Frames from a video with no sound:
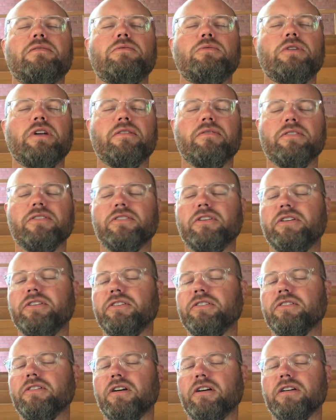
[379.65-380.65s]
whatever's on
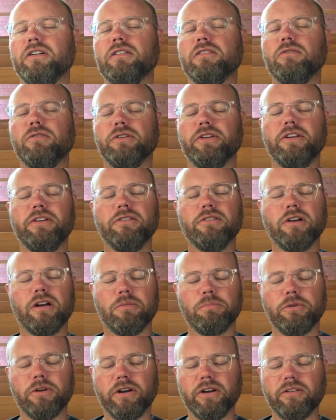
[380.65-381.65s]
your heart. Lord, hear
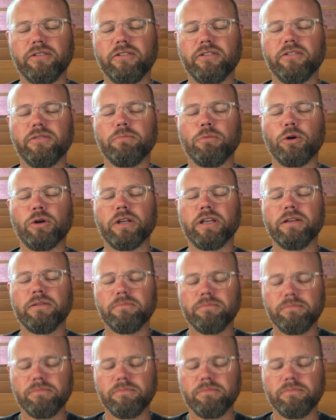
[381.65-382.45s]
our prayers this morning.